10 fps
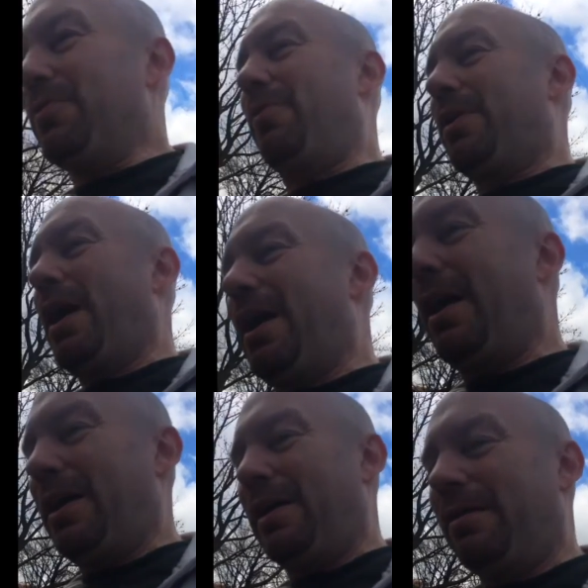doing
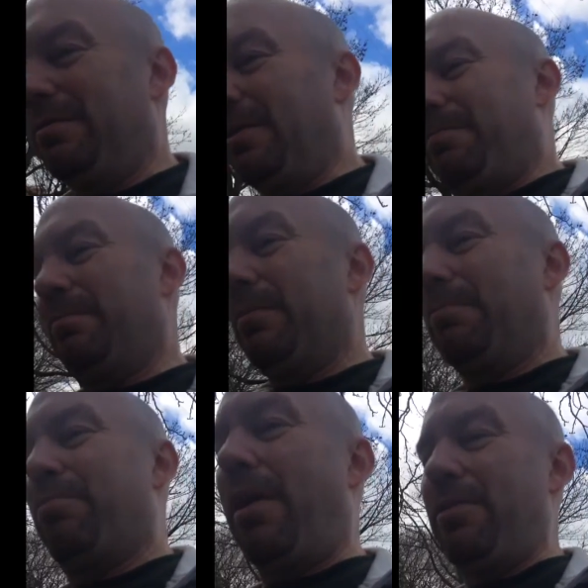okay,
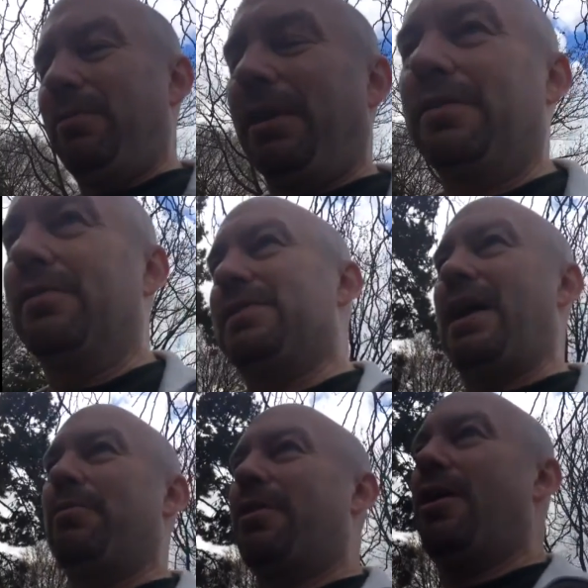brand new Lincoln
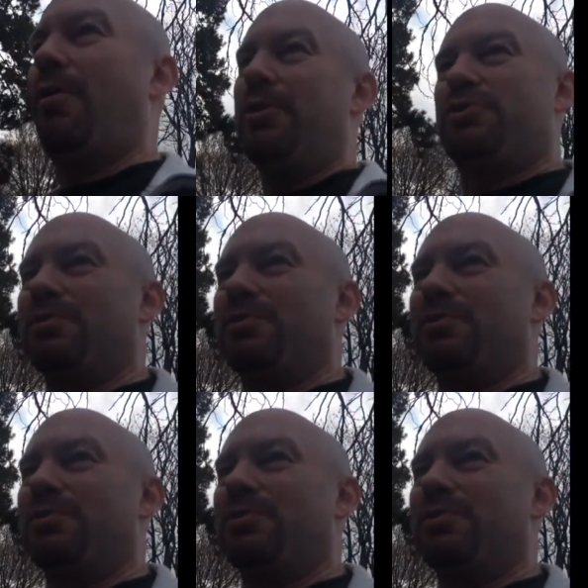Town Car, which